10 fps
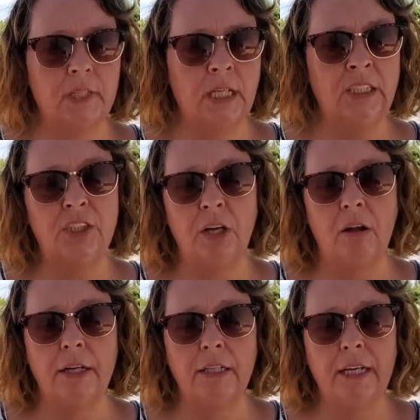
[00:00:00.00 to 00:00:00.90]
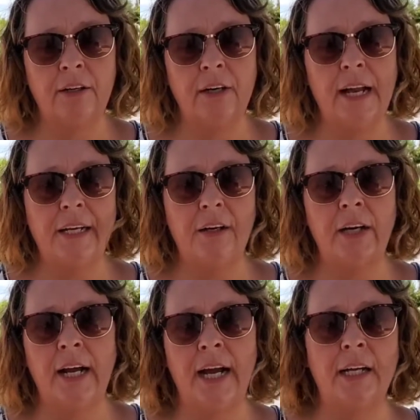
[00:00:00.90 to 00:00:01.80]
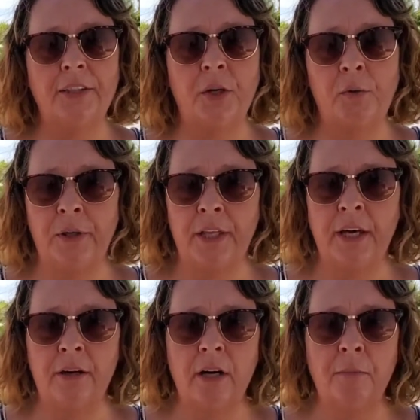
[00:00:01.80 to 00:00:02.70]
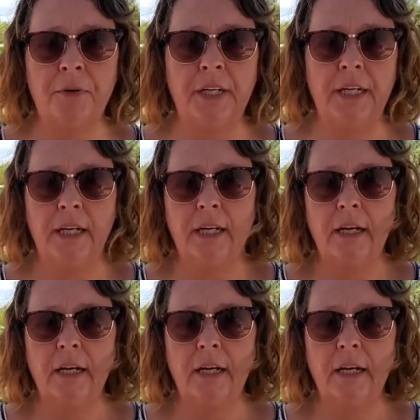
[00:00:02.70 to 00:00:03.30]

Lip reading: installing internet here, and I had to go with another company,